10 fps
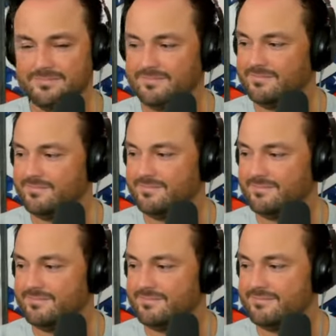
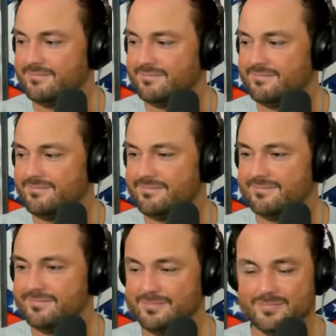
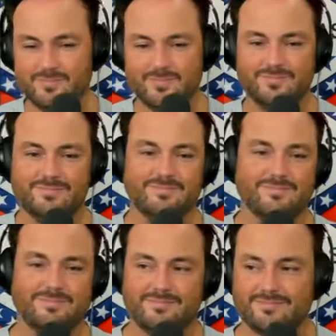
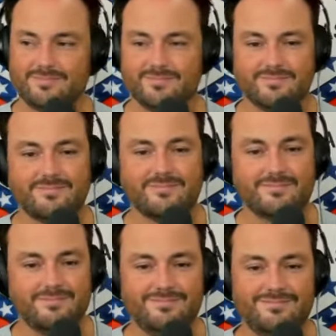
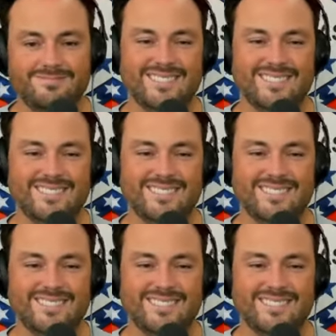(silent)